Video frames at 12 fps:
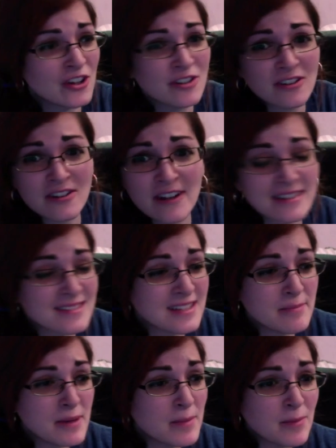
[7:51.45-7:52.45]
You don't want to
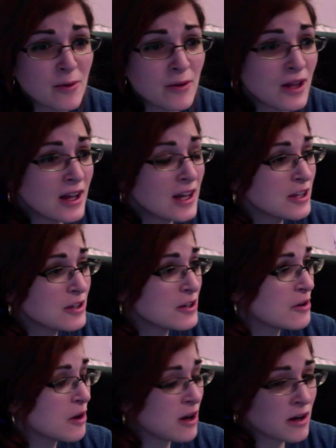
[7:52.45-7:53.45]
see people, you
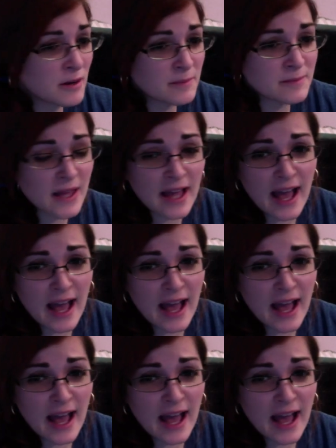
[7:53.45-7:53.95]
know, um,